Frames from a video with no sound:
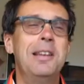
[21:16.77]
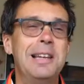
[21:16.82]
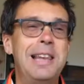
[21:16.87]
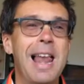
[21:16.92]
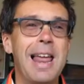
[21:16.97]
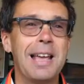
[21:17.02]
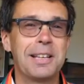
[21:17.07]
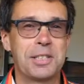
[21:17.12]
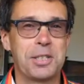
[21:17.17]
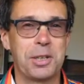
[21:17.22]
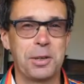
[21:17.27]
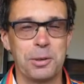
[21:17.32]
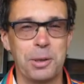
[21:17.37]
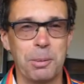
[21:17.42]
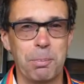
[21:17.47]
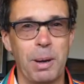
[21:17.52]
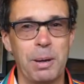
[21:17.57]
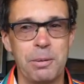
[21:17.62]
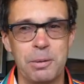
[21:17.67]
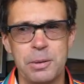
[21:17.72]
less good
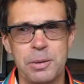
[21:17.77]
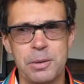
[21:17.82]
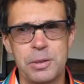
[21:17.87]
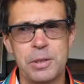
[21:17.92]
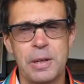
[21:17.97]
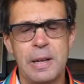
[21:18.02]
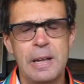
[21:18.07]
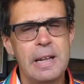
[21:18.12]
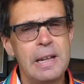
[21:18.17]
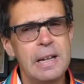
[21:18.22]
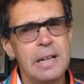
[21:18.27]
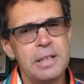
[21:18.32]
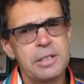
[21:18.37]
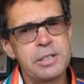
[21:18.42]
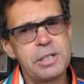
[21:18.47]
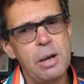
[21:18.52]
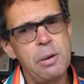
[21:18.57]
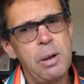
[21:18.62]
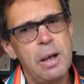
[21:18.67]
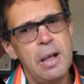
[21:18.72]
opponents.
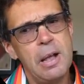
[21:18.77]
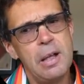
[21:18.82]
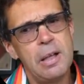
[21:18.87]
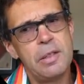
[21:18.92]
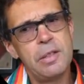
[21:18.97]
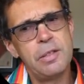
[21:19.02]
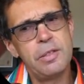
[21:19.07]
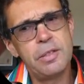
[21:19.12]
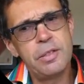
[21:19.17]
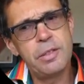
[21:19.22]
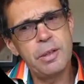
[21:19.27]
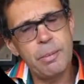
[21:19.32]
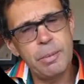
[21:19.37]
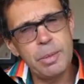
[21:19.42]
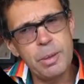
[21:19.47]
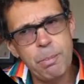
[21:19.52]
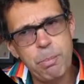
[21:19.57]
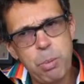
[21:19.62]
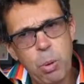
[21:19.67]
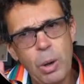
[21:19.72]
So the
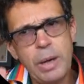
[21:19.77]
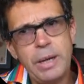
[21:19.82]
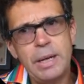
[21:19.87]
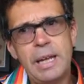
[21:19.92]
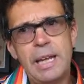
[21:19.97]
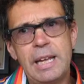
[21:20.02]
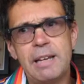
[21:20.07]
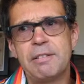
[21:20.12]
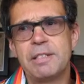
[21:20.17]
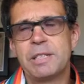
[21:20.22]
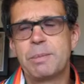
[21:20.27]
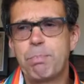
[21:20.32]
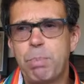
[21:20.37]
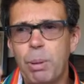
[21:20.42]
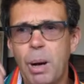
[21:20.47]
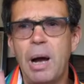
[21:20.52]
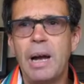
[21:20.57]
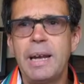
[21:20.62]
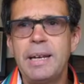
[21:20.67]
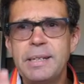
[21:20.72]
point here is
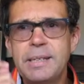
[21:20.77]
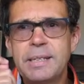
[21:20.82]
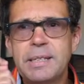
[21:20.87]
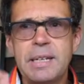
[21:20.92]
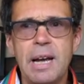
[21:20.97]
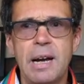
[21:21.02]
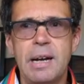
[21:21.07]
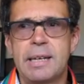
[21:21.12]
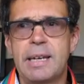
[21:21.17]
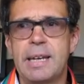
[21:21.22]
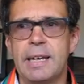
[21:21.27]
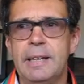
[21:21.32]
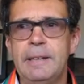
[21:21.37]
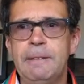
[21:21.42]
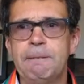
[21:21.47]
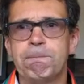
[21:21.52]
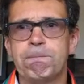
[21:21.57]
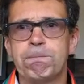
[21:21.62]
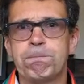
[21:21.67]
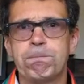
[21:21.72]
by
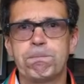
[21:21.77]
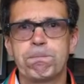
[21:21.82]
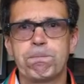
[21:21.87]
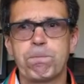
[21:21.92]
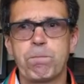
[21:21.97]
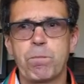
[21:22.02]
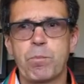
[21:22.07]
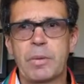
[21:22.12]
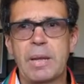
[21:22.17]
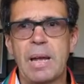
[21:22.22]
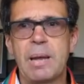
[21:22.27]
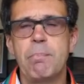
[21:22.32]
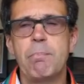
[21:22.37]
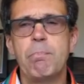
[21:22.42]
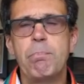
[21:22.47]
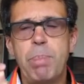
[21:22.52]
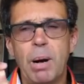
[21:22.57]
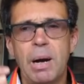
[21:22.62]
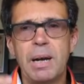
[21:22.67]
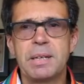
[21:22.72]
ducking, okay,
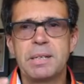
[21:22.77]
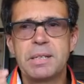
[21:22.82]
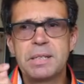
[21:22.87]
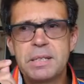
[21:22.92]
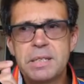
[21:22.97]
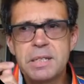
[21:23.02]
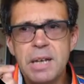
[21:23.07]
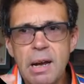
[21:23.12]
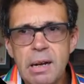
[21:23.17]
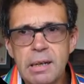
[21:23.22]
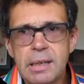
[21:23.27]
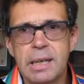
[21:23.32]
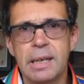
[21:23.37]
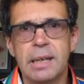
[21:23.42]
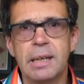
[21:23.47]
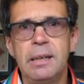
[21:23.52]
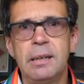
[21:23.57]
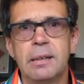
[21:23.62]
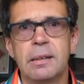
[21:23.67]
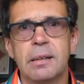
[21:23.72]
by
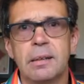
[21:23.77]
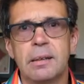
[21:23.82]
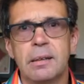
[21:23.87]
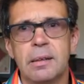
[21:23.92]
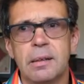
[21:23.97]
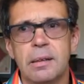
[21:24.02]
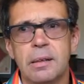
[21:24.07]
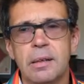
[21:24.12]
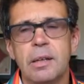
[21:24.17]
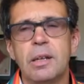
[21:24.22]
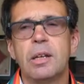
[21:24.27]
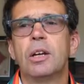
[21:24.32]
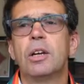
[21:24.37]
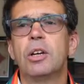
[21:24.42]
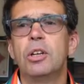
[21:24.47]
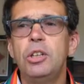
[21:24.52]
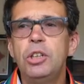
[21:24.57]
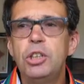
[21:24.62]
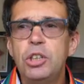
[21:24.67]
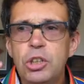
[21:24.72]
ducking,
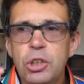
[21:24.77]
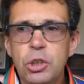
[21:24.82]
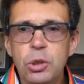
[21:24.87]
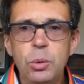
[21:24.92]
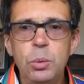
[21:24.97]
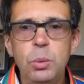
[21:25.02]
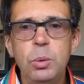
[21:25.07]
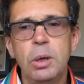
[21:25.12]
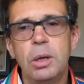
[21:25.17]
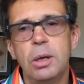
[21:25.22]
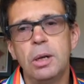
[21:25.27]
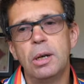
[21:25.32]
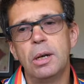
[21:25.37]
you